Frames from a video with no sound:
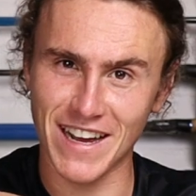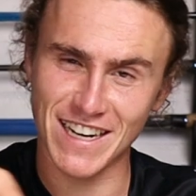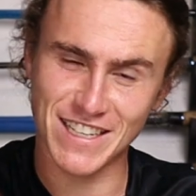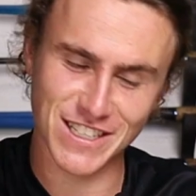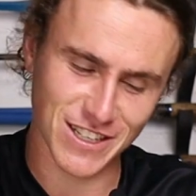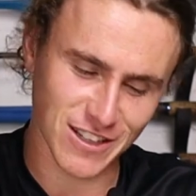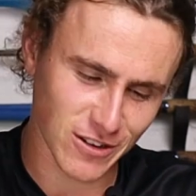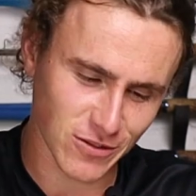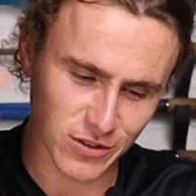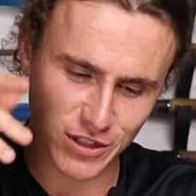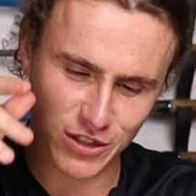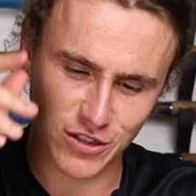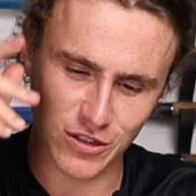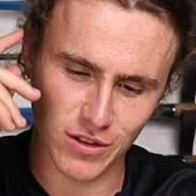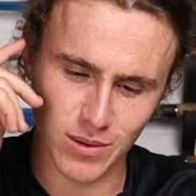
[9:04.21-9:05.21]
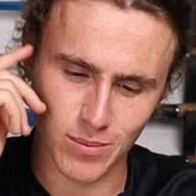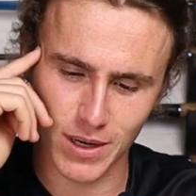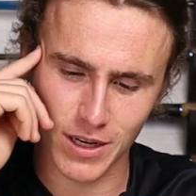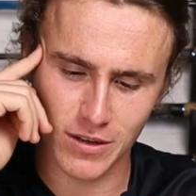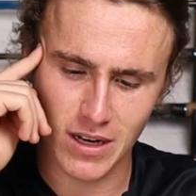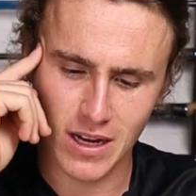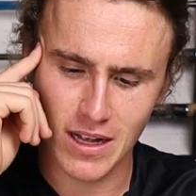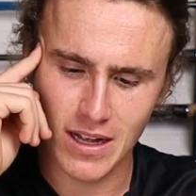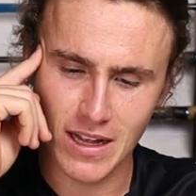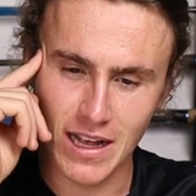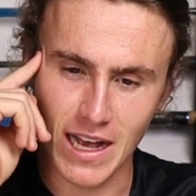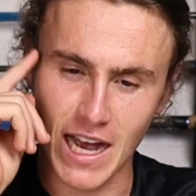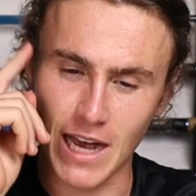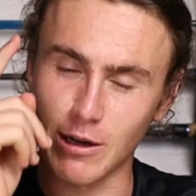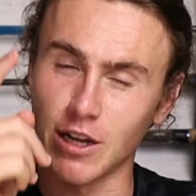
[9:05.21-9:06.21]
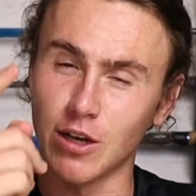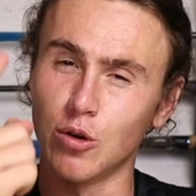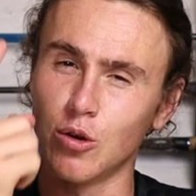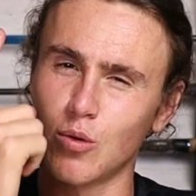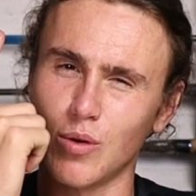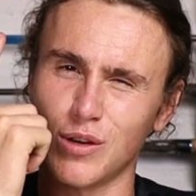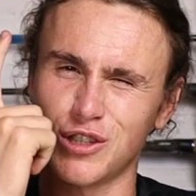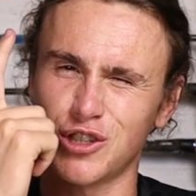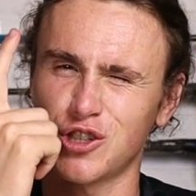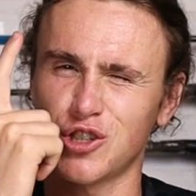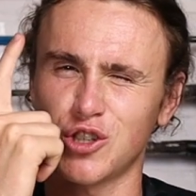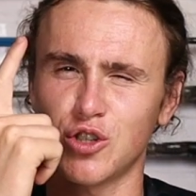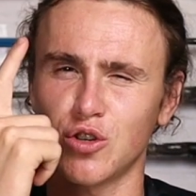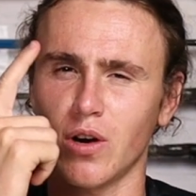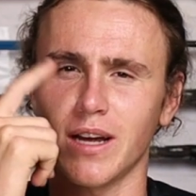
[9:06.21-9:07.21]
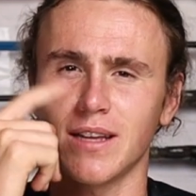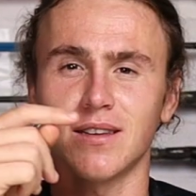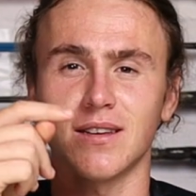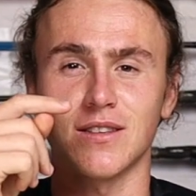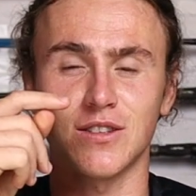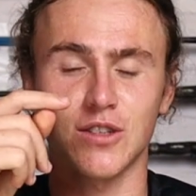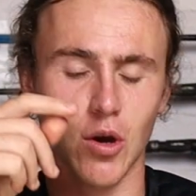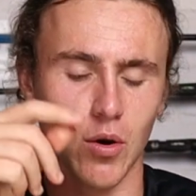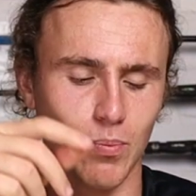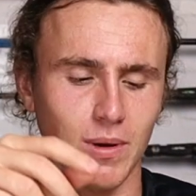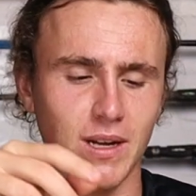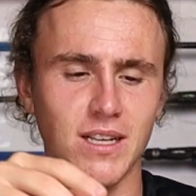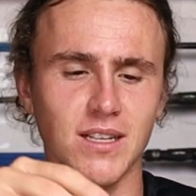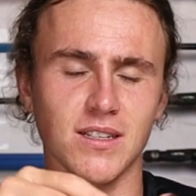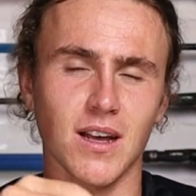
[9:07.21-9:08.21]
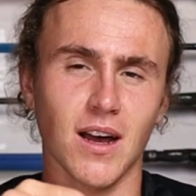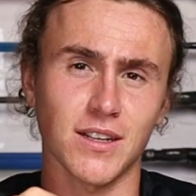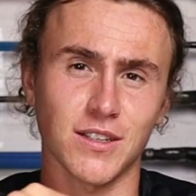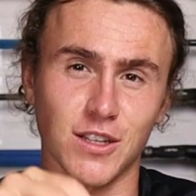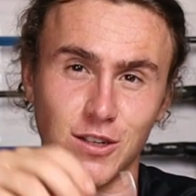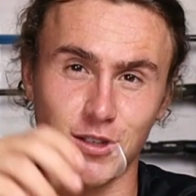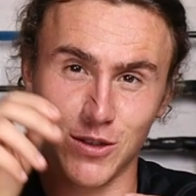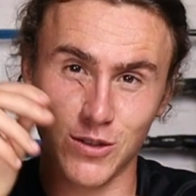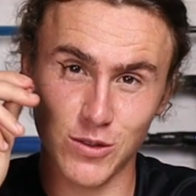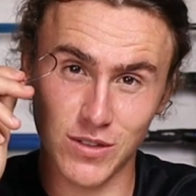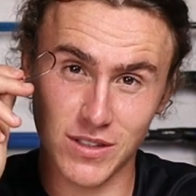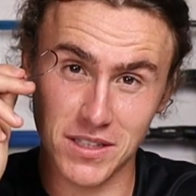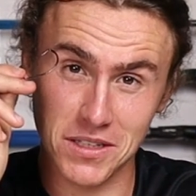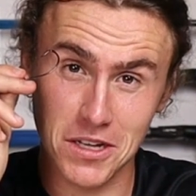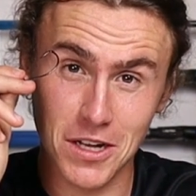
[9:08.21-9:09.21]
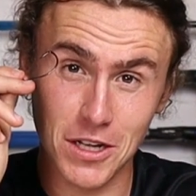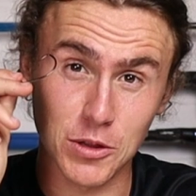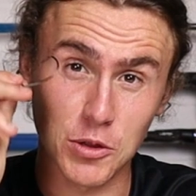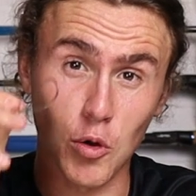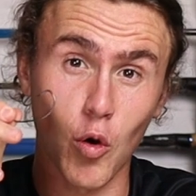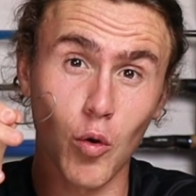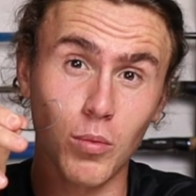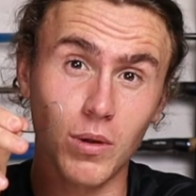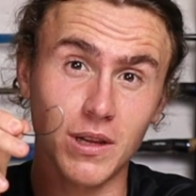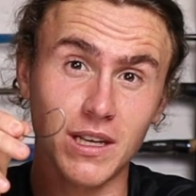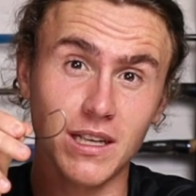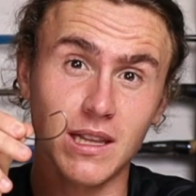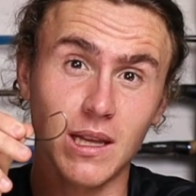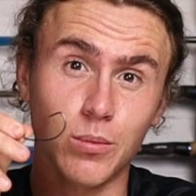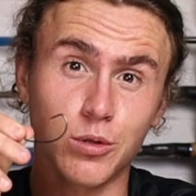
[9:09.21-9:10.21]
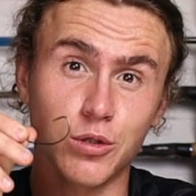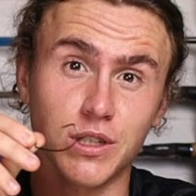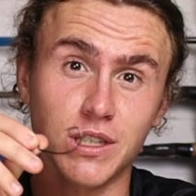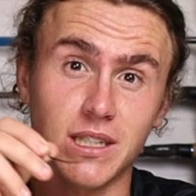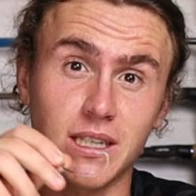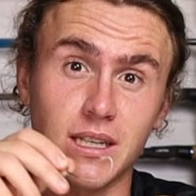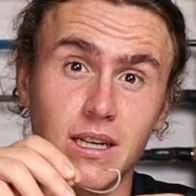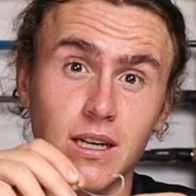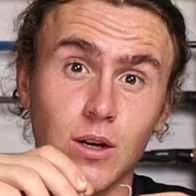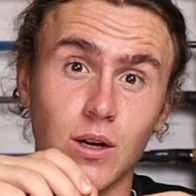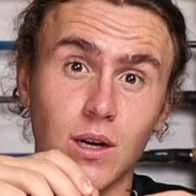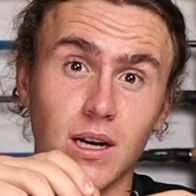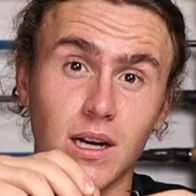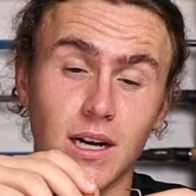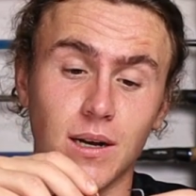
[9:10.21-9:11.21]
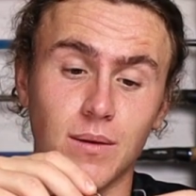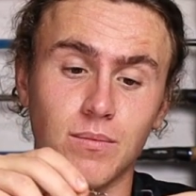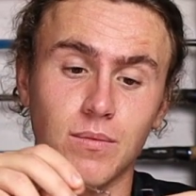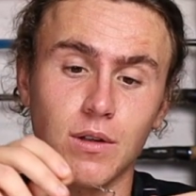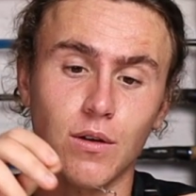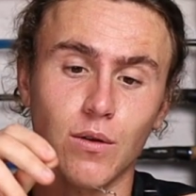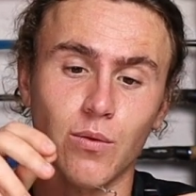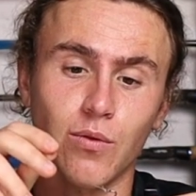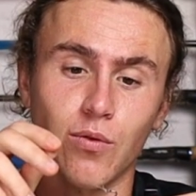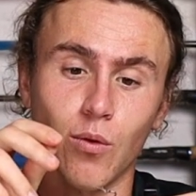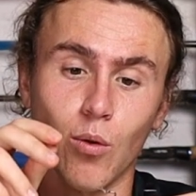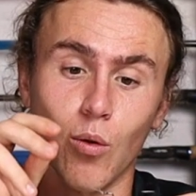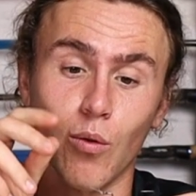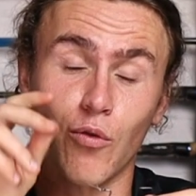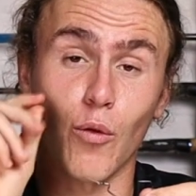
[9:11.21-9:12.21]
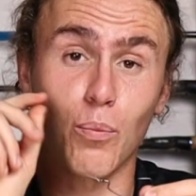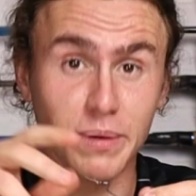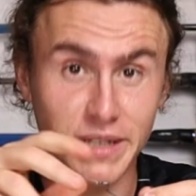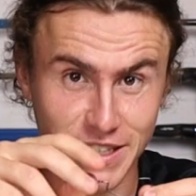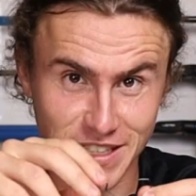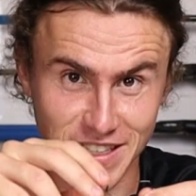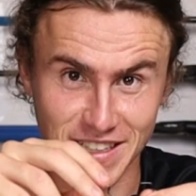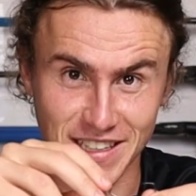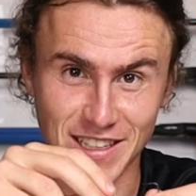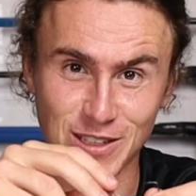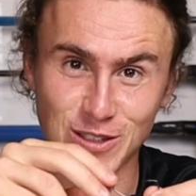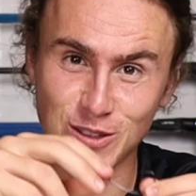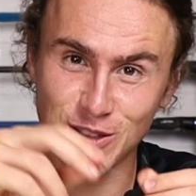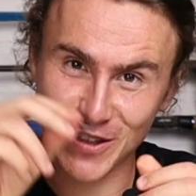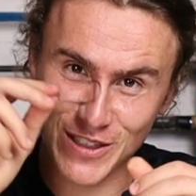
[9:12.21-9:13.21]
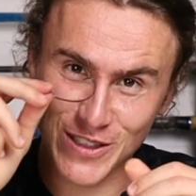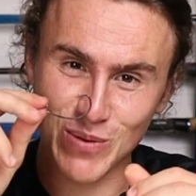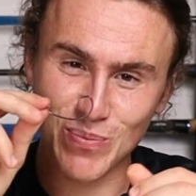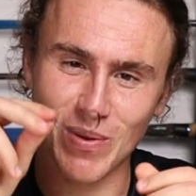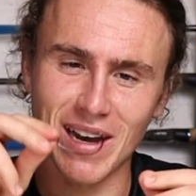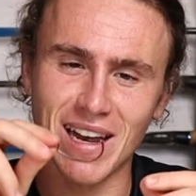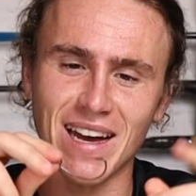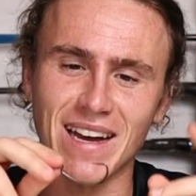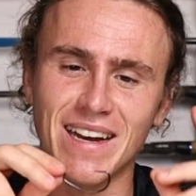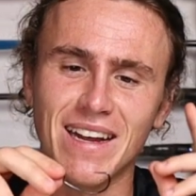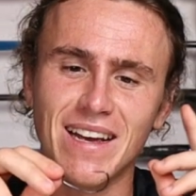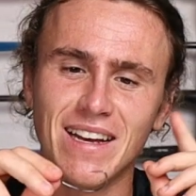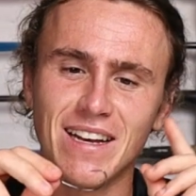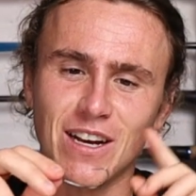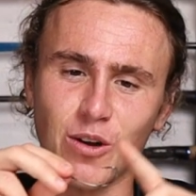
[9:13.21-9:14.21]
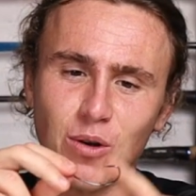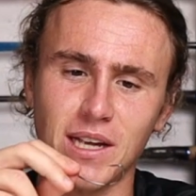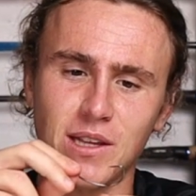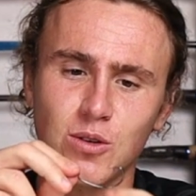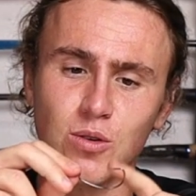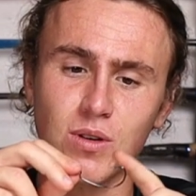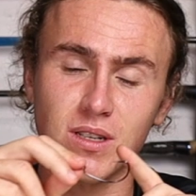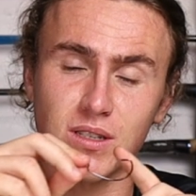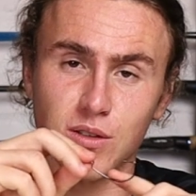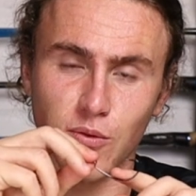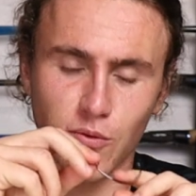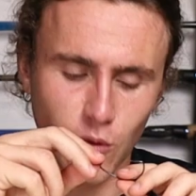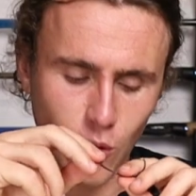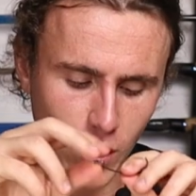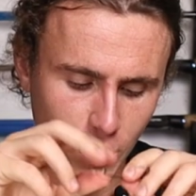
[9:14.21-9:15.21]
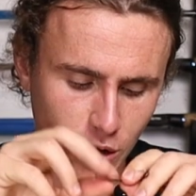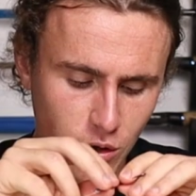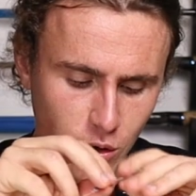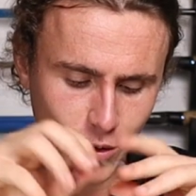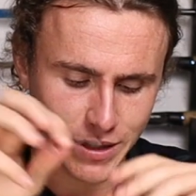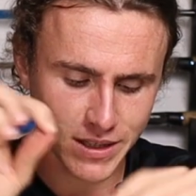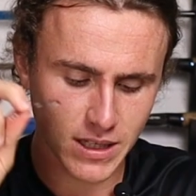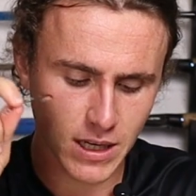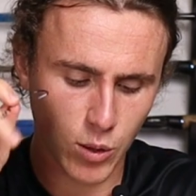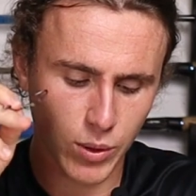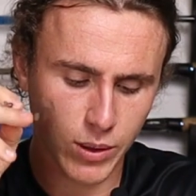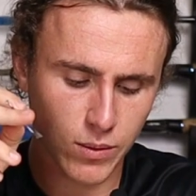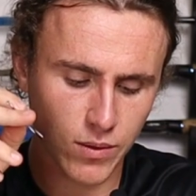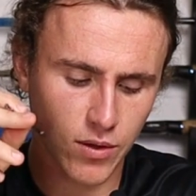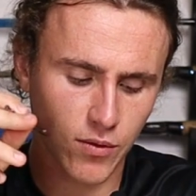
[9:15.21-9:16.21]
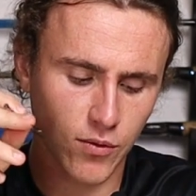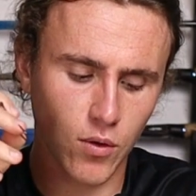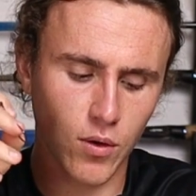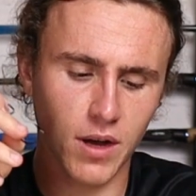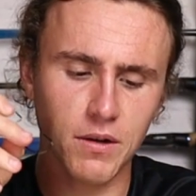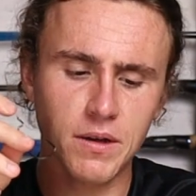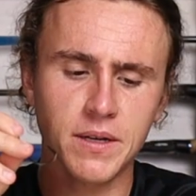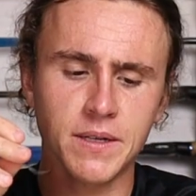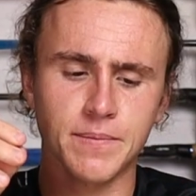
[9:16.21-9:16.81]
action, and the fish is on the boat, and the hook was straightened. So please, guys, don't use the normal EWG. For pitching, use the Superline. Great hook. Is a 4.0. The reason I went with the 4.0,